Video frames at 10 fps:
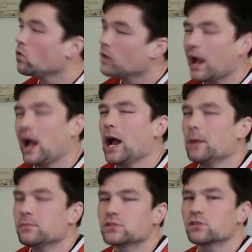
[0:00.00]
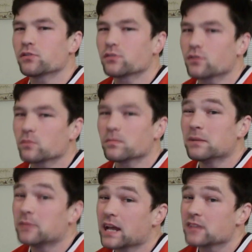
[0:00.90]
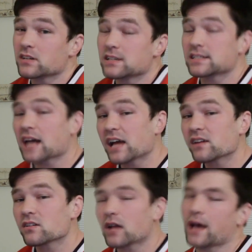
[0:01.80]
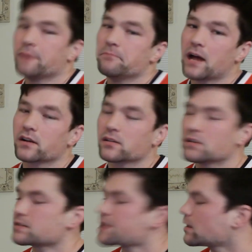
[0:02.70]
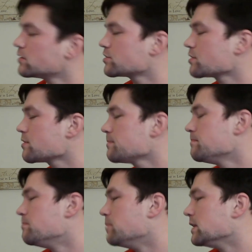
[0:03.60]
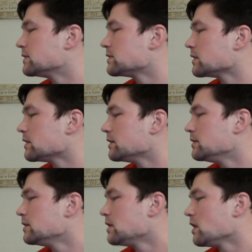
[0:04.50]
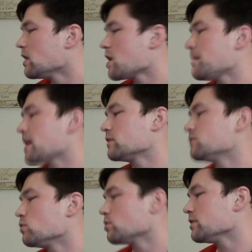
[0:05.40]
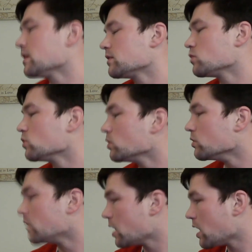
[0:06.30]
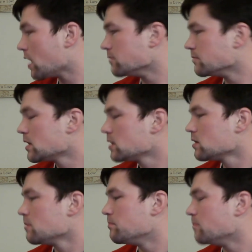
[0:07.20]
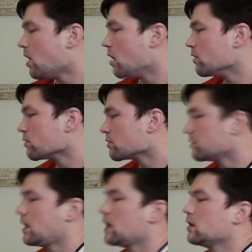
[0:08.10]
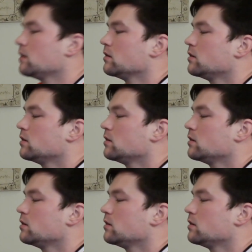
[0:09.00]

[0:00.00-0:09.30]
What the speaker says: lot happens in the third. Maybe the guys are getting tired. I'm not exactly sure. But a lot of back and forth. Nothing really going on. Other than